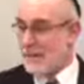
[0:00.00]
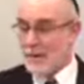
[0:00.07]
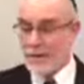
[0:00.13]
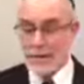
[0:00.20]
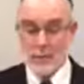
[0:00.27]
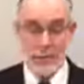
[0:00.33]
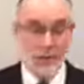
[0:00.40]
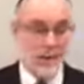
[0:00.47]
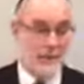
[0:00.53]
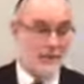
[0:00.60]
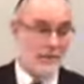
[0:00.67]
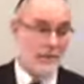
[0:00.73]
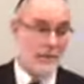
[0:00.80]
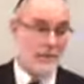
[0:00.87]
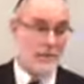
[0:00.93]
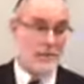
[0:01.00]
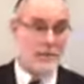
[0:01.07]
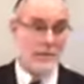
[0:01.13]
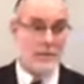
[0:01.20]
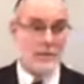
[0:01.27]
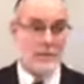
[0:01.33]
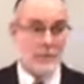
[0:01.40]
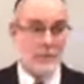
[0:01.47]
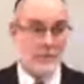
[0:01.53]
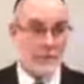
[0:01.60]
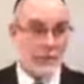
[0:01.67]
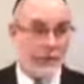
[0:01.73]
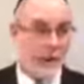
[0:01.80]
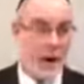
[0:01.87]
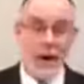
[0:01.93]
the ones who
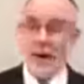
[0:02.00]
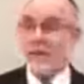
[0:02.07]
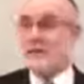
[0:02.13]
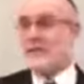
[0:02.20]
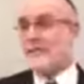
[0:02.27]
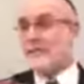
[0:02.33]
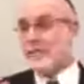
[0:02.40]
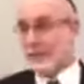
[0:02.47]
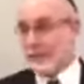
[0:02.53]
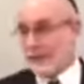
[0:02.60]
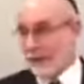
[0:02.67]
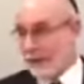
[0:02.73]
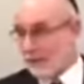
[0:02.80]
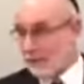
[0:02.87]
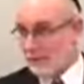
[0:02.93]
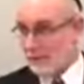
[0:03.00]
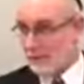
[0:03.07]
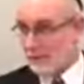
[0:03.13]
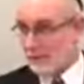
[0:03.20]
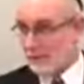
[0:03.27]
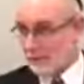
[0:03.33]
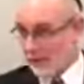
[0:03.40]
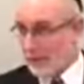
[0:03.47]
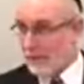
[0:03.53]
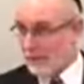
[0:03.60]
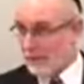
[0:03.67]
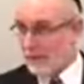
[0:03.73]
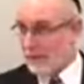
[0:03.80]
aren't Svartic, right?